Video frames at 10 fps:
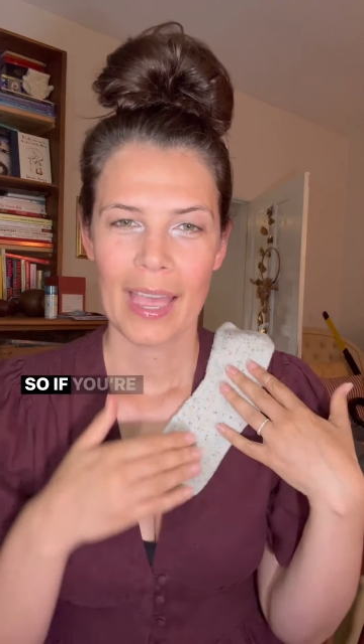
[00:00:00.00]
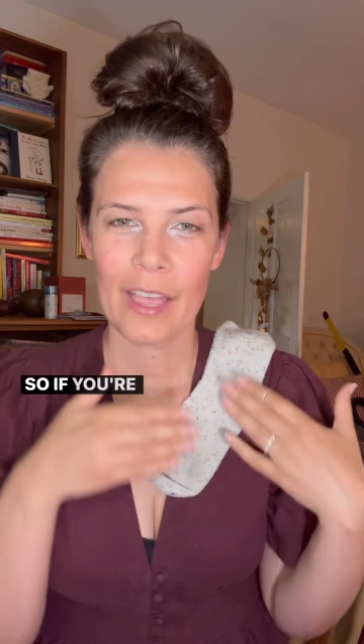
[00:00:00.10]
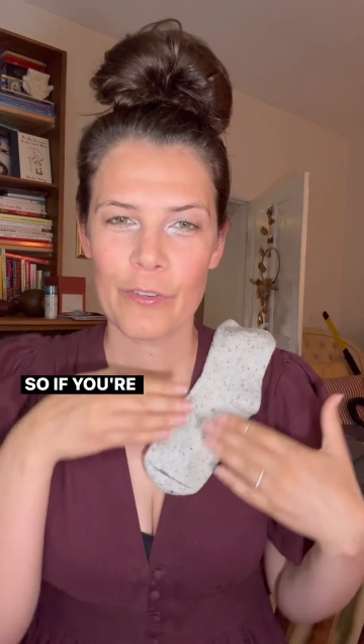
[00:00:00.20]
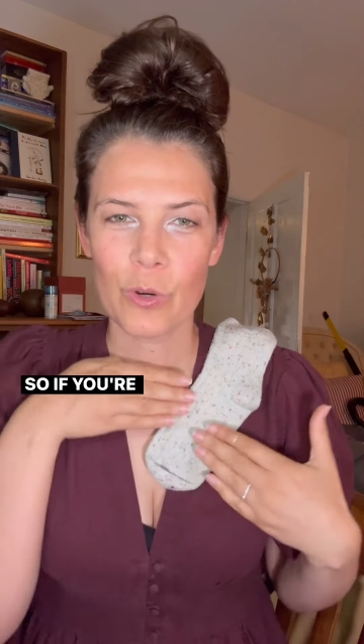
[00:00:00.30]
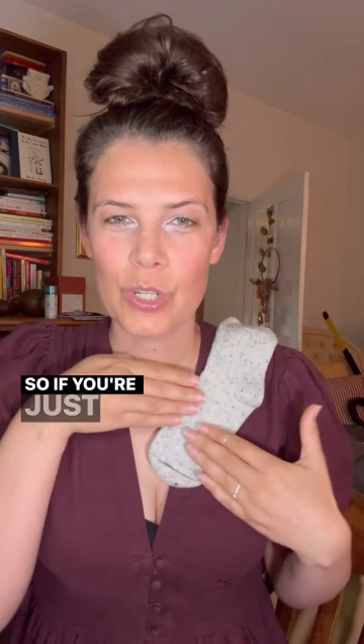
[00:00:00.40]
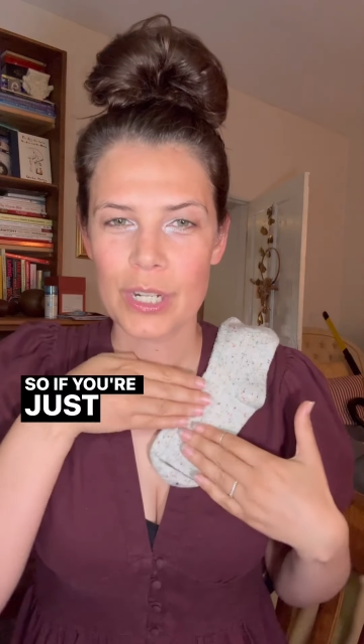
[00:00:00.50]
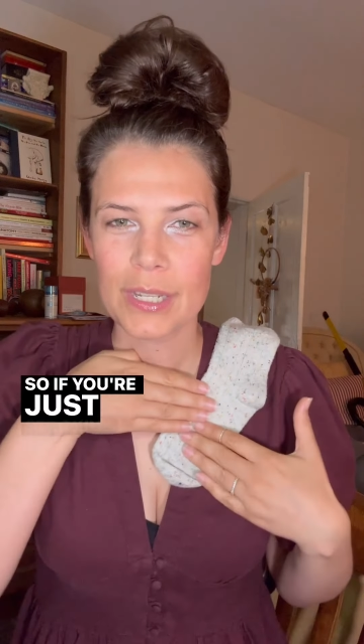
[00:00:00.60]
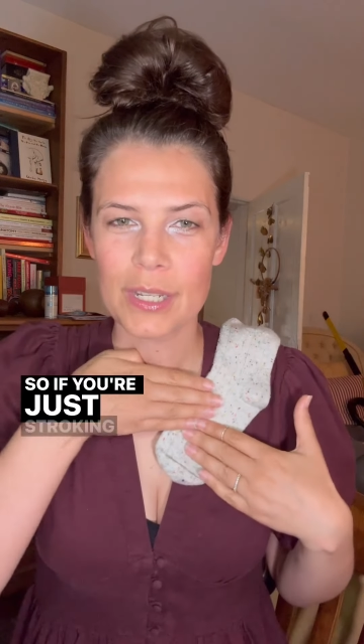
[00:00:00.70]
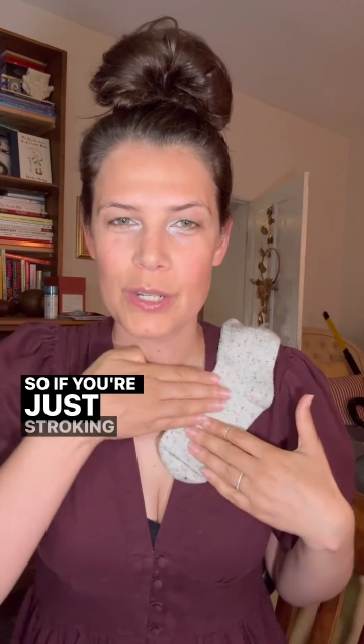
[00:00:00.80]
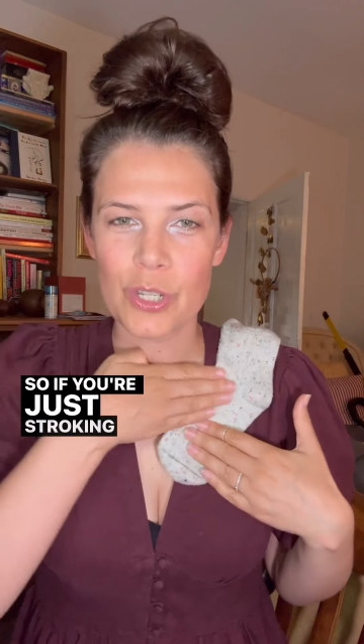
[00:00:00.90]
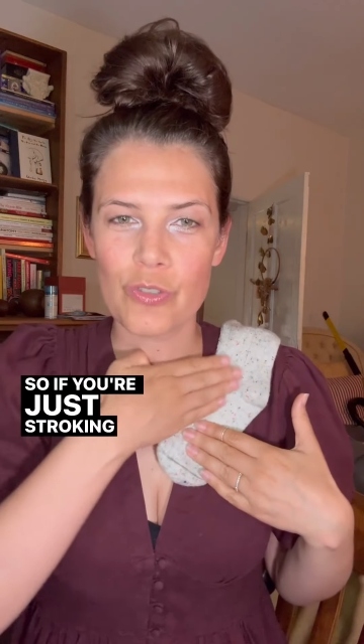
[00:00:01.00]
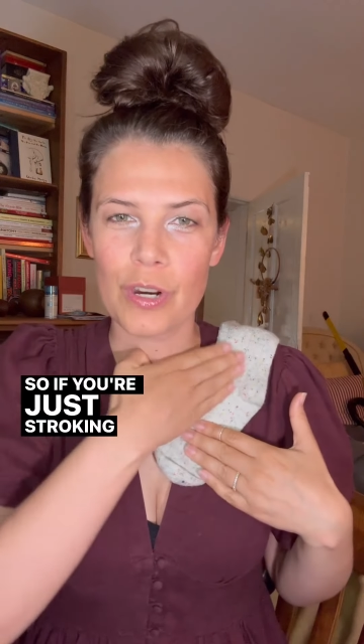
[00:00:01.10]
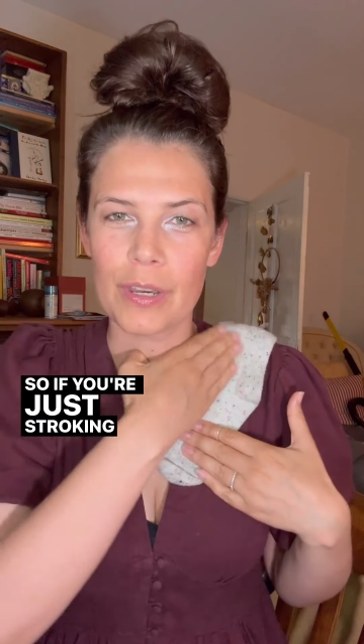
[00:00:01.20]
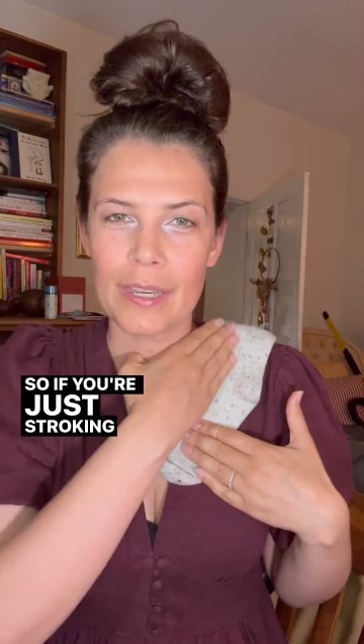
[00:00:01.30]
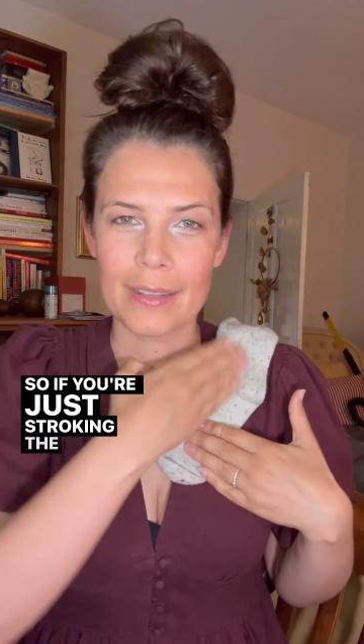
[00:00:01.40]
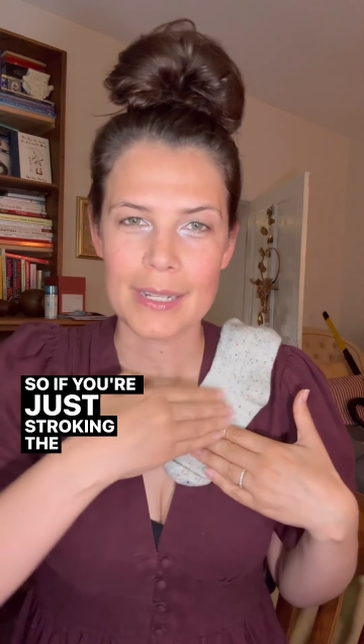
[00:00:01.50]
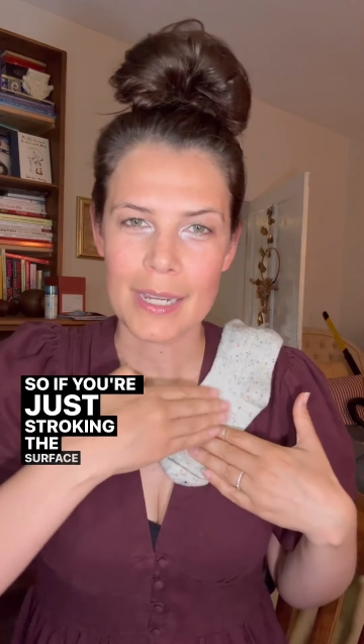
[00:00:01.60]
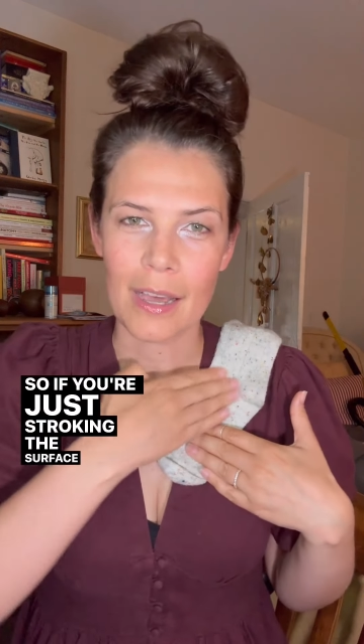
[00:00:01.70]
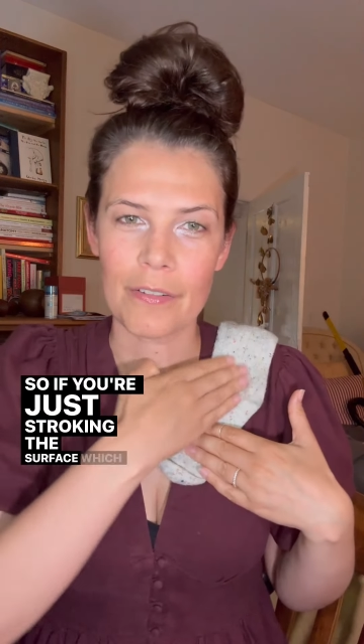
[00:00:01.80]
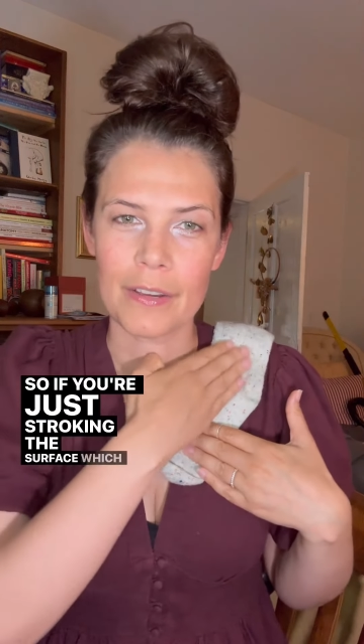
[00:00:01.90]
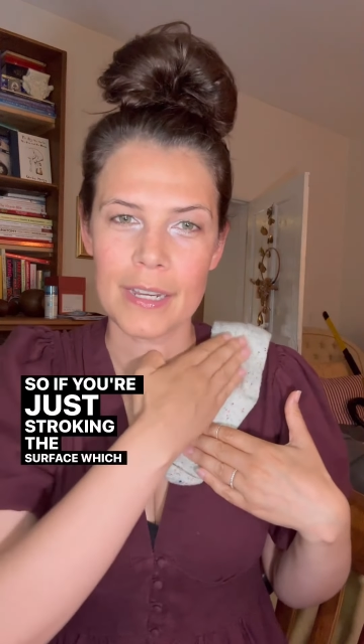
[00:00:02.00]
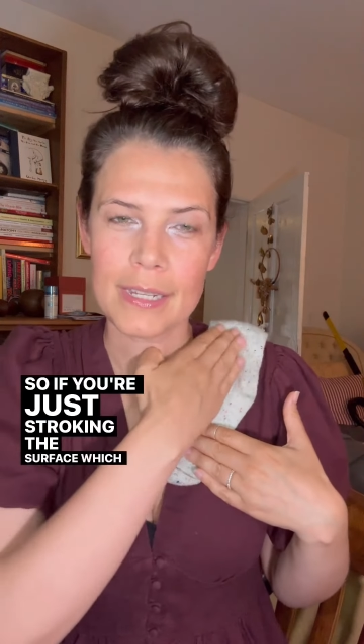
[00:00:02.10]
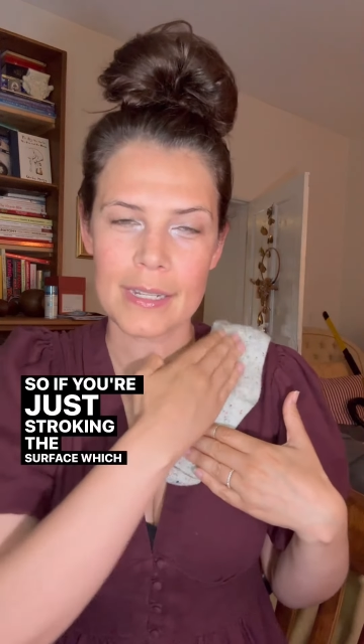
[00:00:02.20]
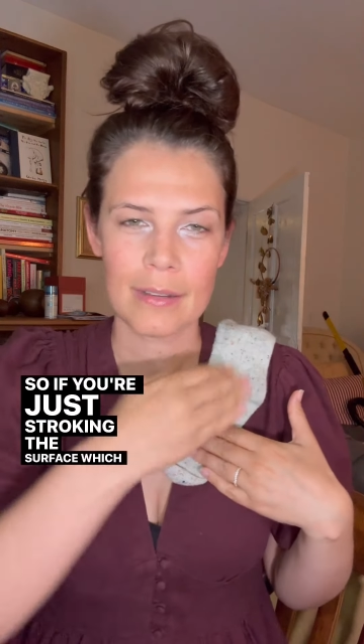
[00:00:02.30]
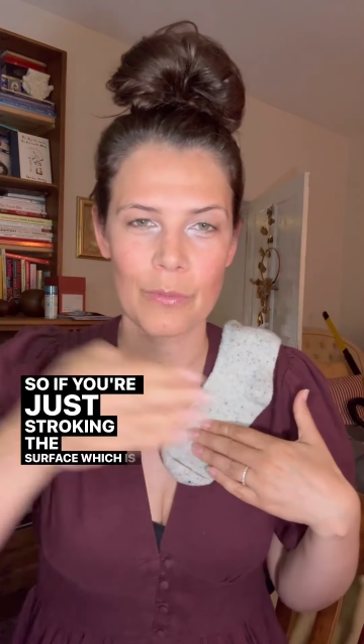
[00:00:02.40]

if you're just stroking the surface,